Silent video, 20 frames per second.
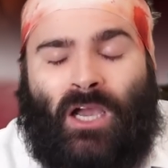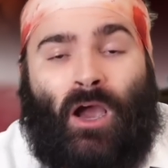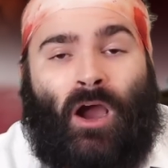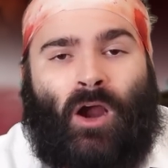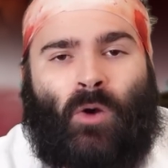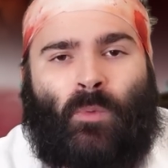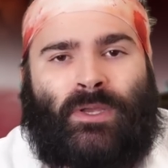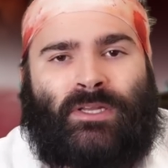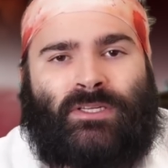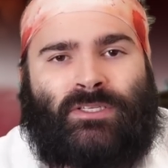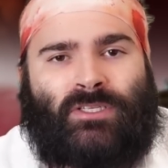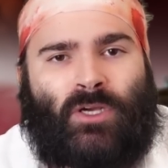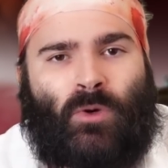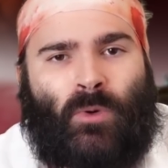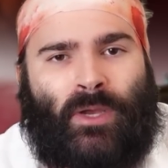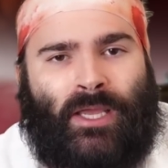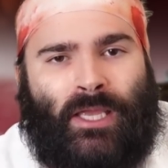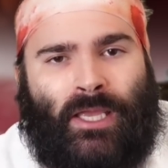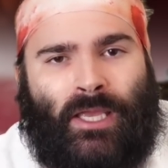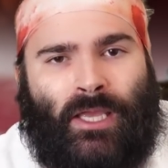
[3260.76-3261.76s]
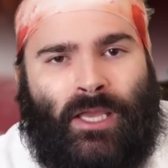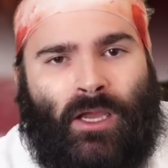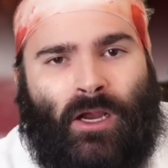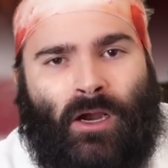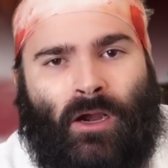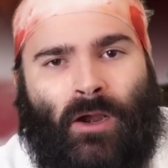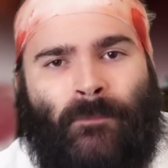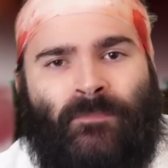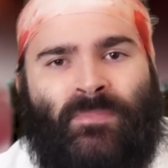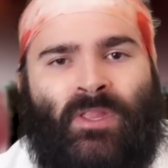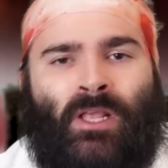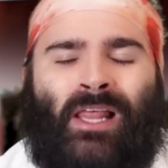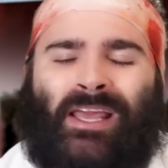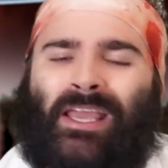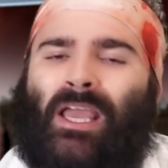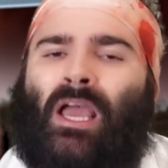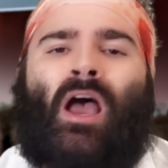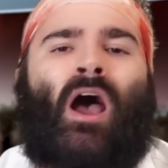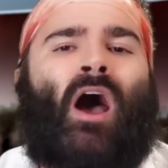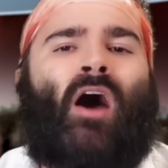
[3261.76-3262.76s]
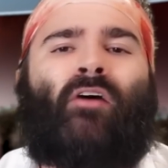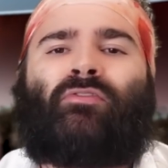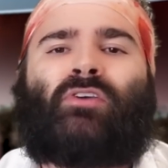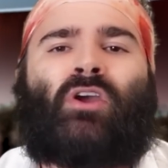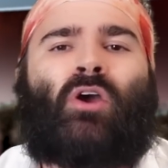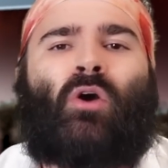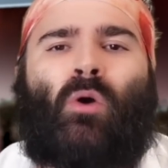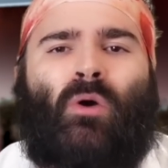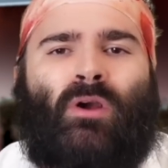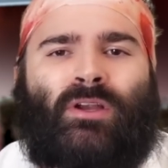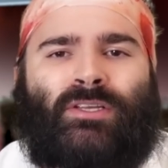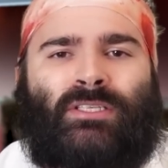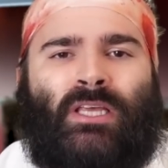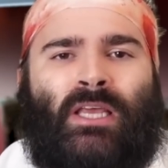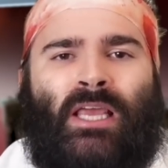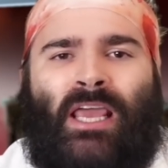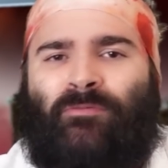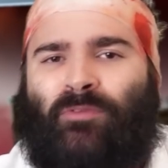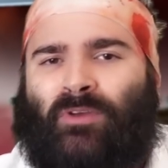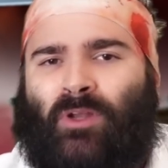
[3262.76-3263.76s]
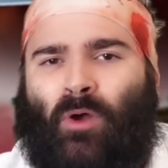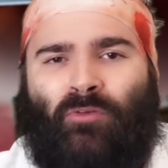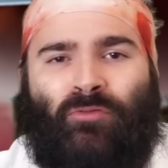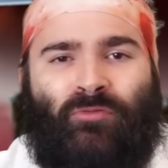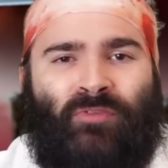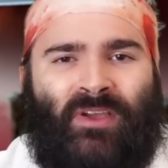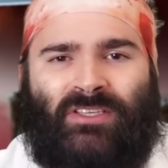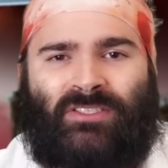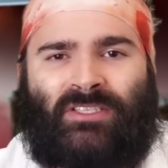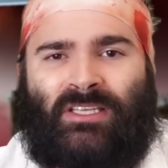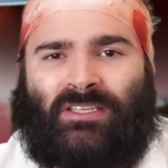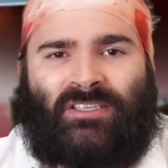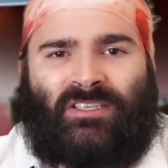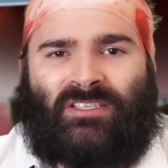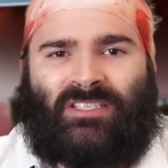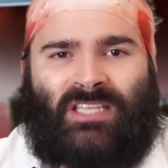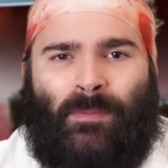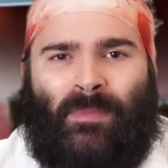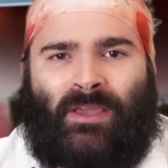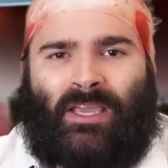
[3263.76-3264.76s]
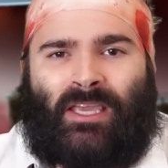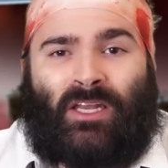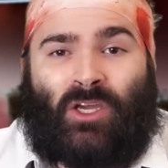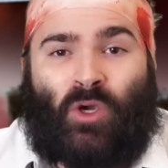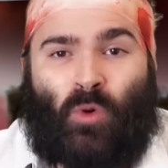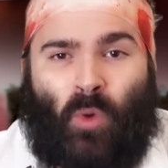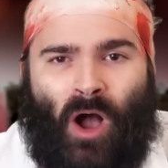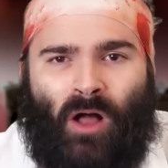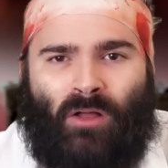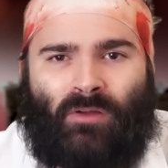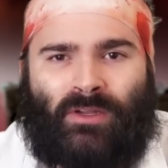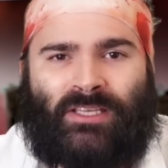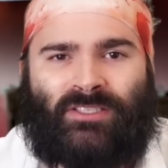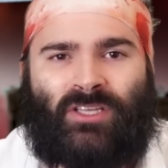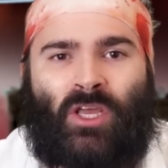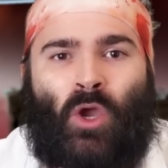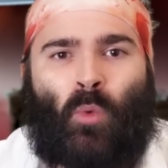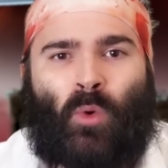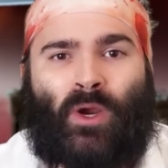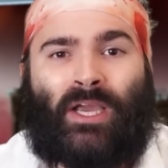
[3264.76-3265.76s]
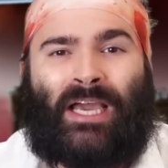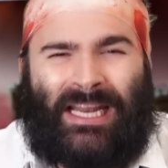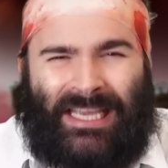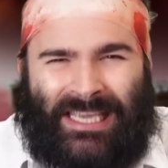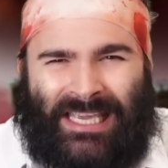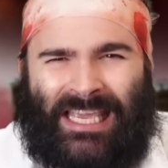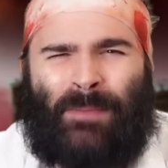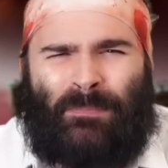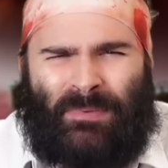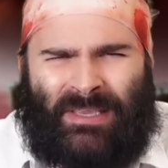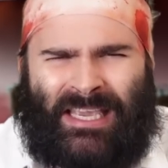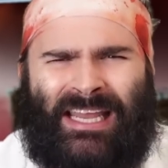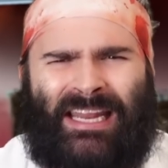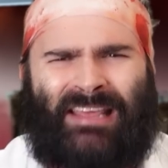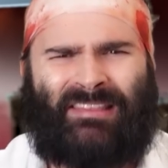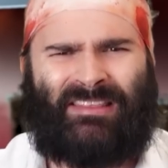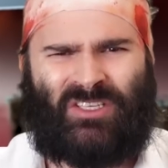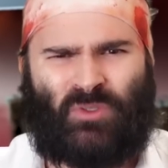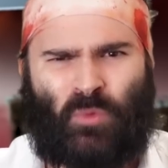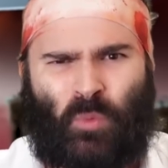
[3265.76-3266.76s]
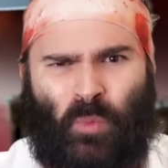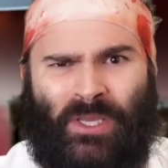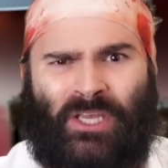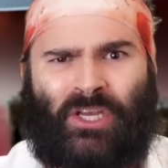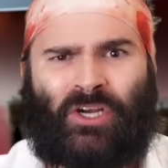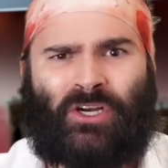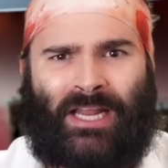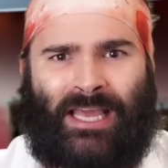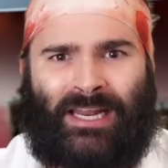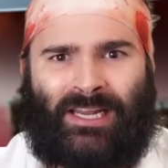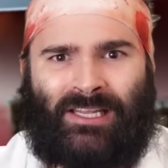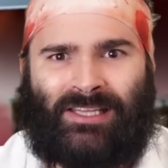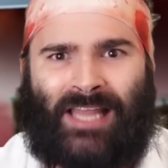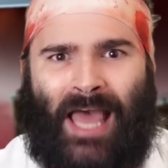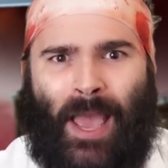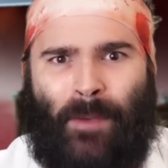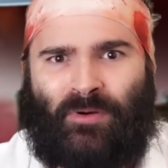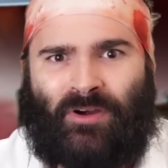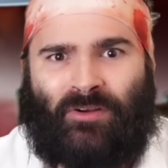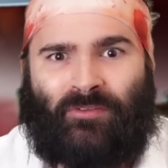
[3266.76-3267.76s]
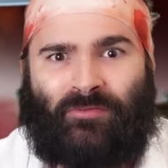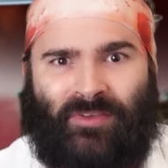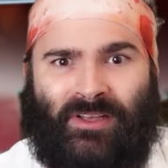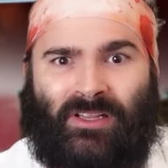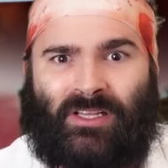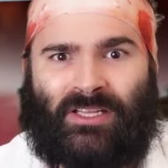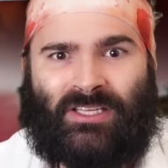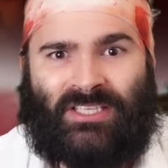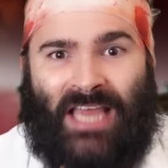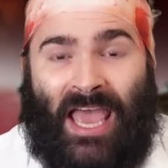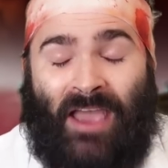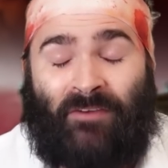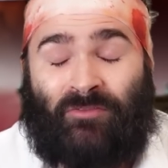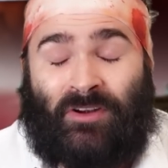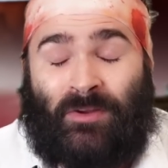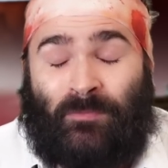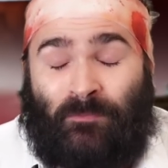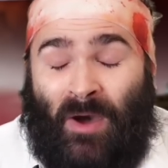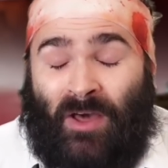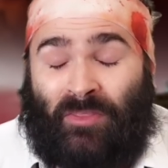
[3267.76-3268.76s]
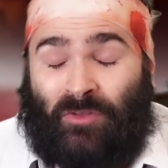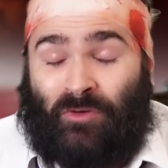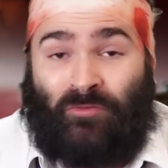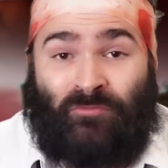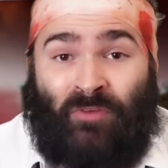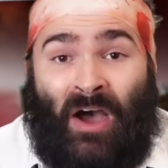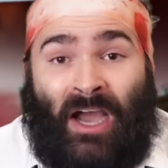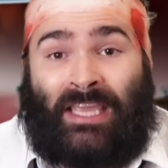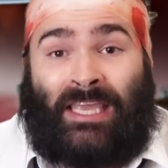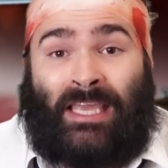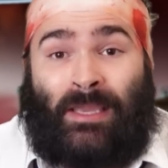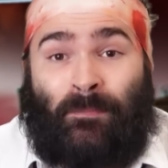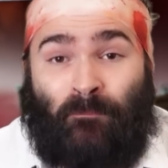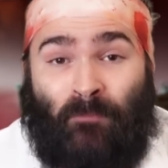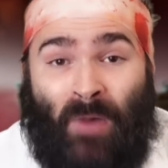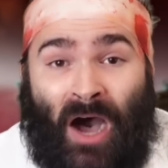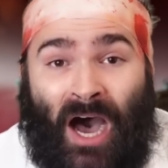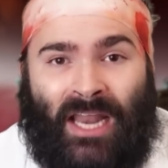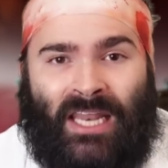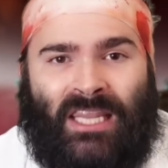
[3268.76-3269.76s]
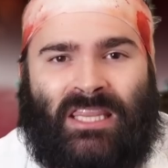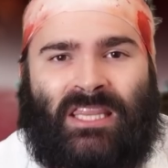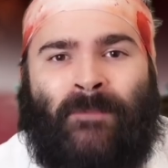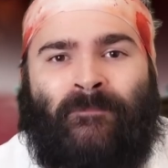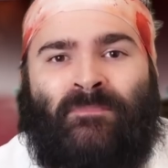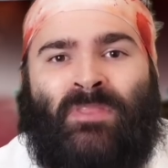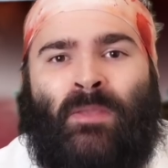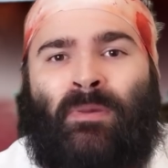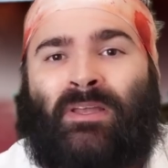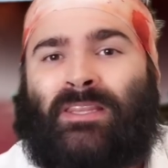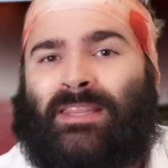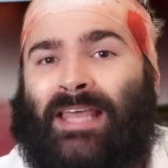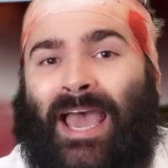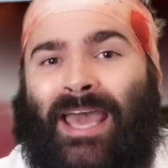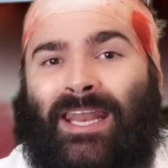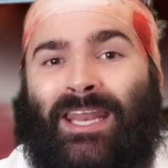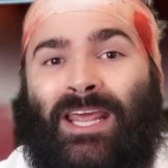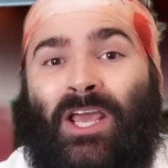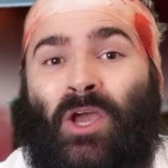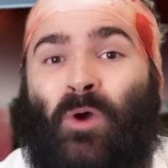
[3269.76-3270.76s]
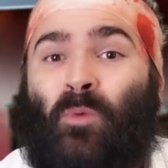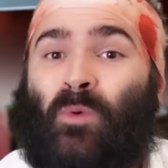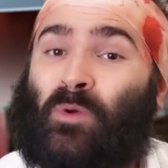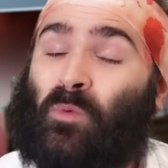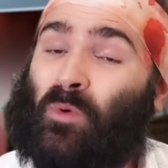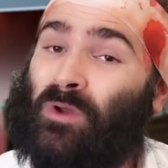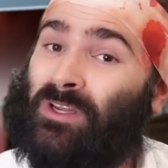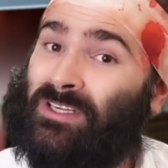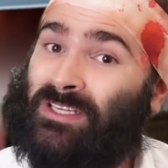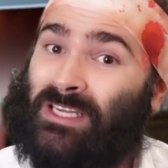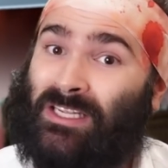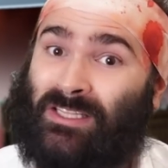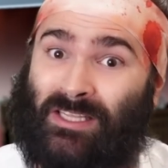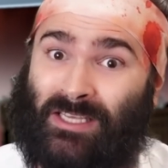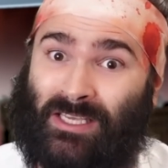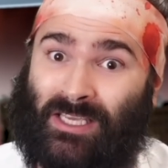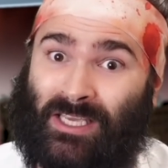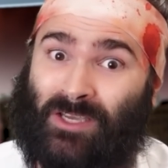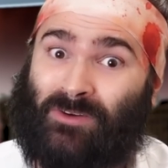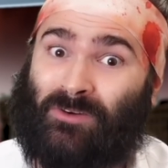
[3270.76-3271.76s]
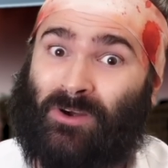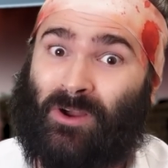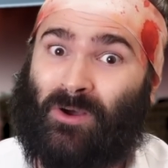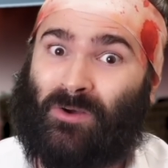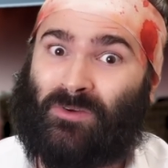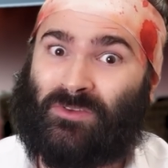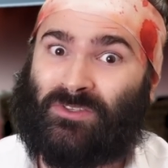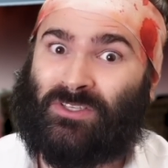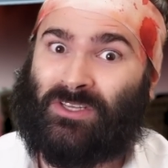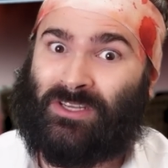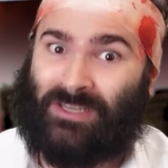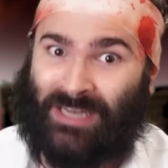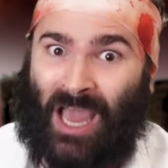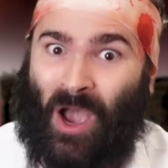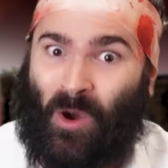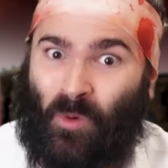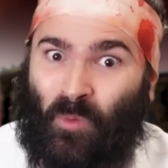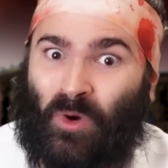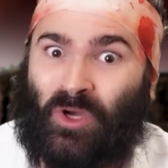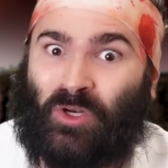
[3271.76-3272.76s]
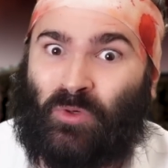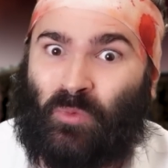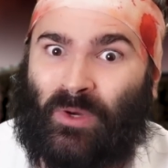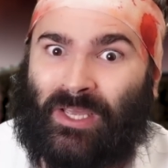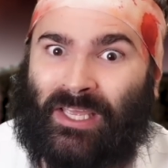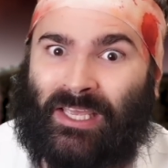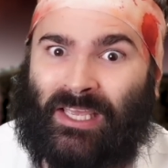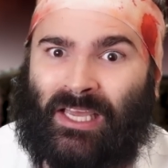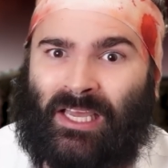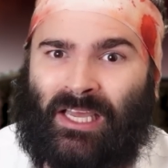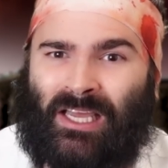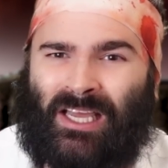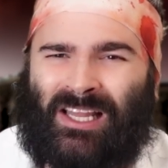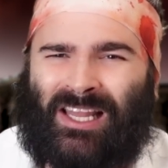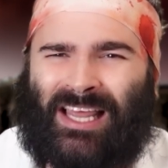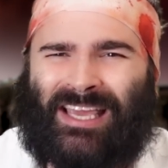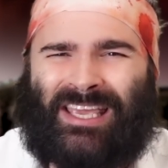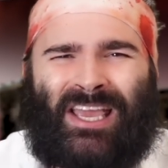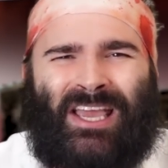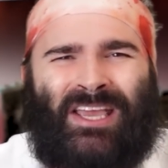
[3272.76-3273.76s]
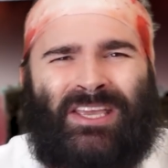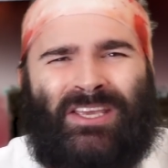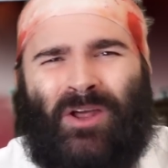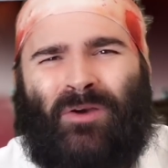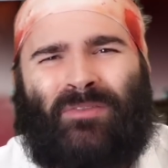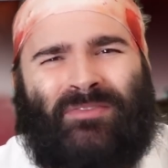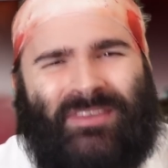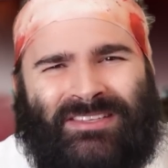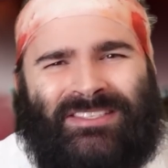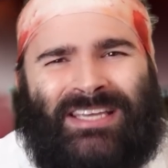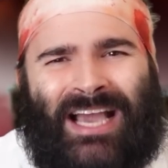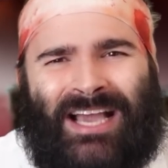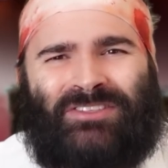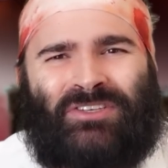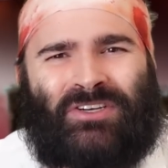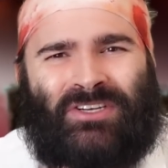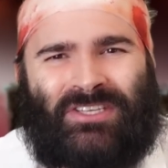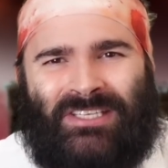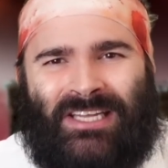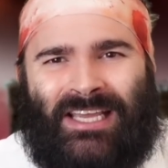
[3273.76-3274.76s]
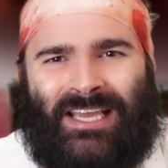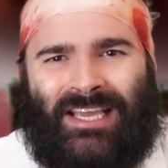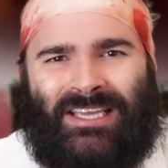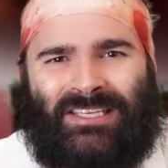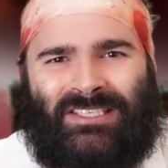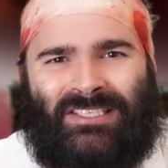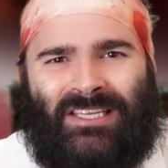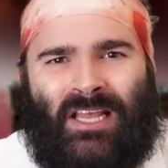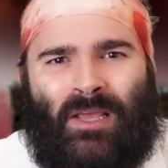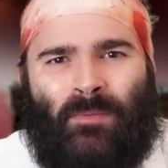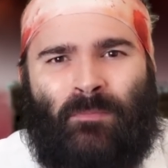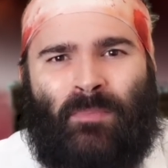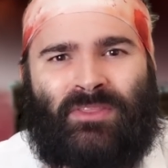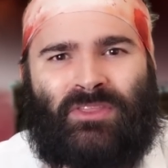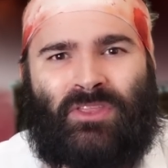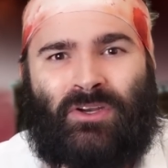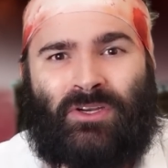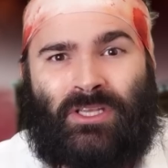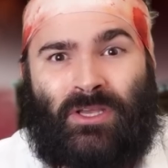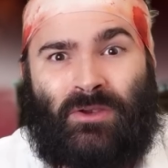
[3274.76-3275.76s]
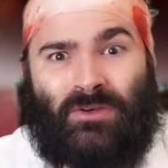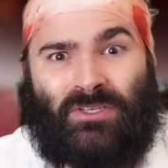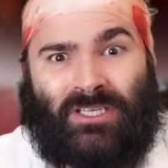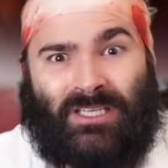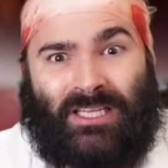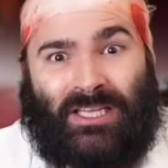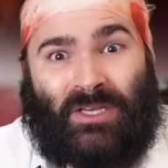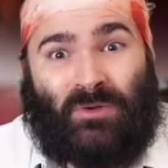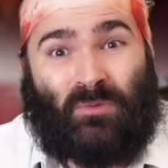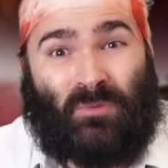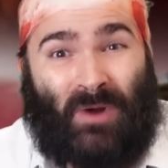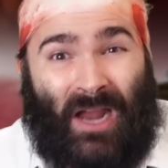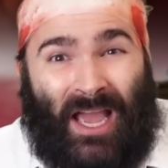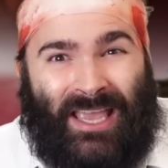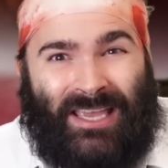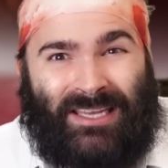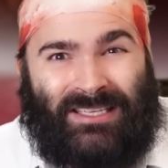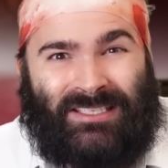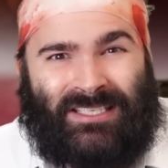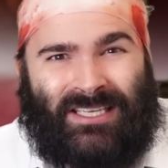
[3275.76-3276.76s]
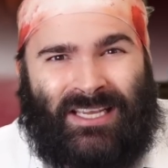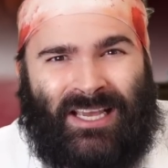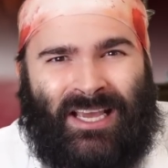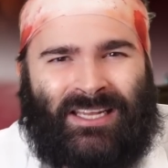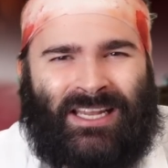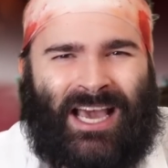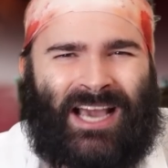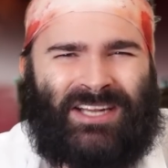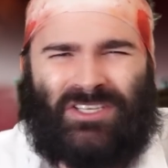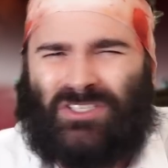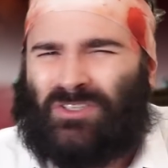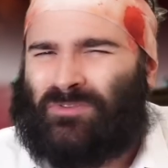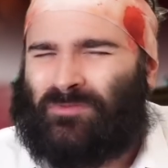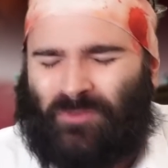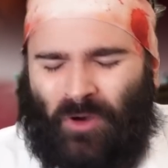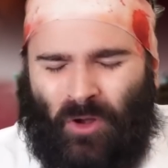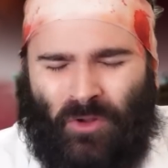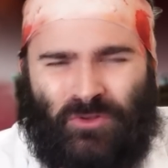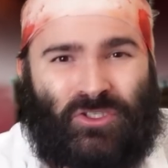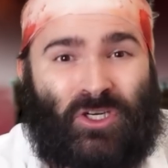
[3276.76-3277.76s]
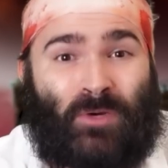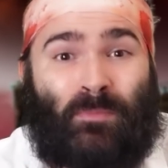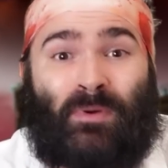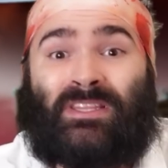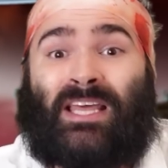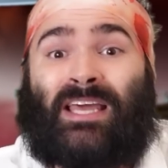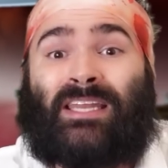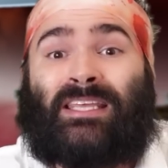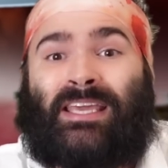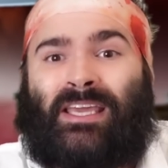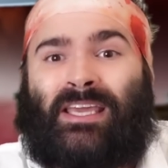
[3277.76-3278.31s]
are we doing here? Like, of course, if we don't fix these systemic inequalities, we're gonna keep getting these weird and elaborate villains every motherfucking month. But then, we wouldn't need the heroes, now would we? Like, you know, these guys are dicks, but they're usually right. Not just Vulture, but that